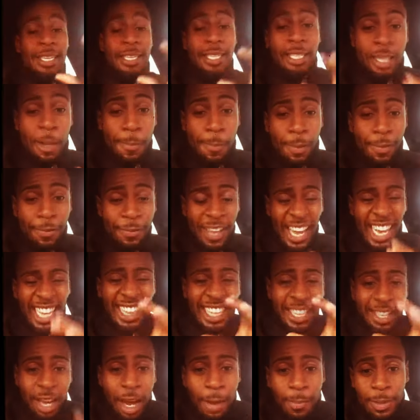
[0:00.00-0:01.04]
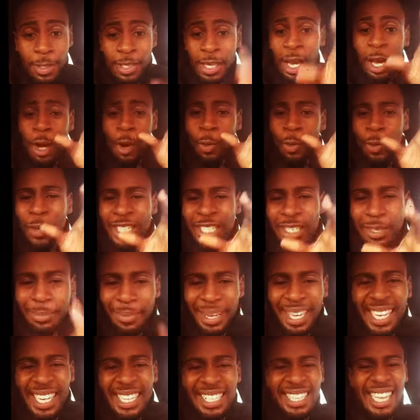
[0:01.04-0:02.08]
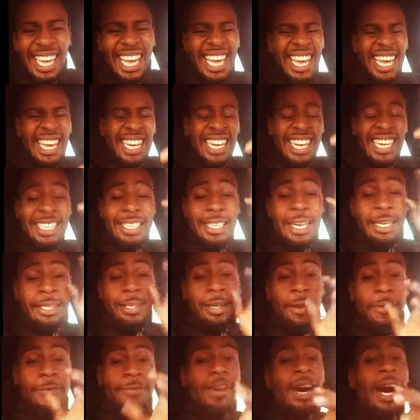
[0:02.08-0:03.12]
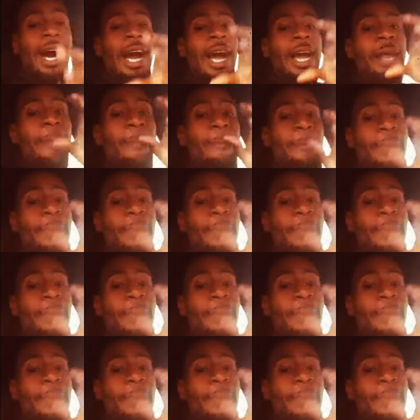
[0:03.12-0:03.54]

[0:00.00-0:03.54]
and simplifying the numbers, which means that it is a divine